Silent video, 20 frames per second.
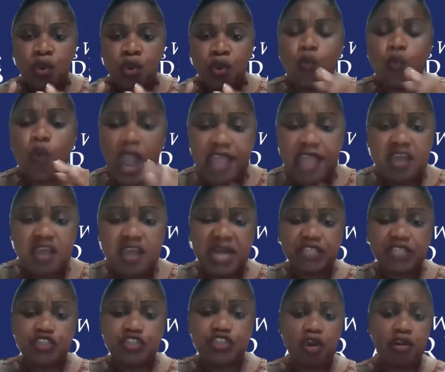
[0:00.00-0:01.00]
when the
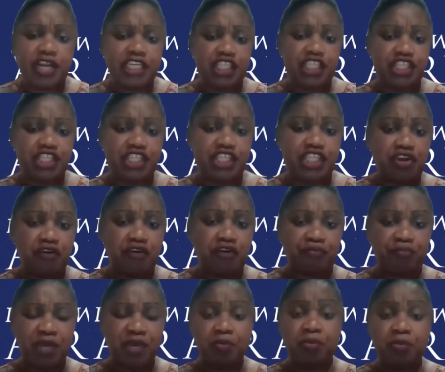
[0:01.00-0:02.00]
majority of
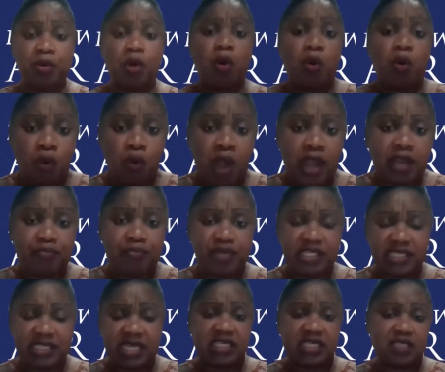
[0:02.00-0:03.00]
people who are
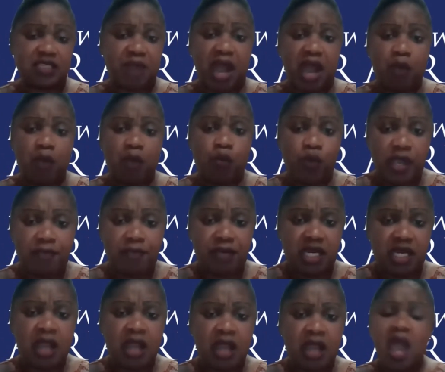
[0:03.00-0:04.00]
represented by
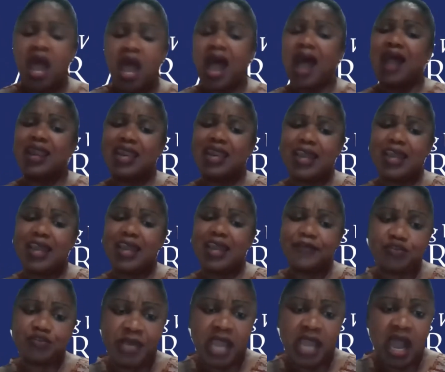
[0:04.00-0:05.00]
women are left
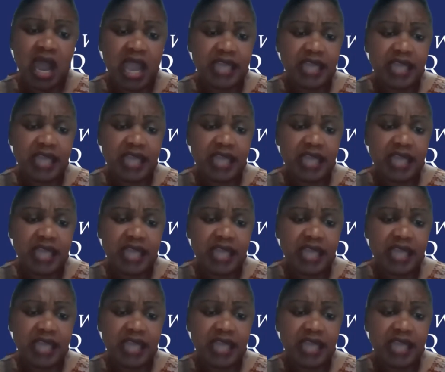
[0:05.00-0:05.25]
behind.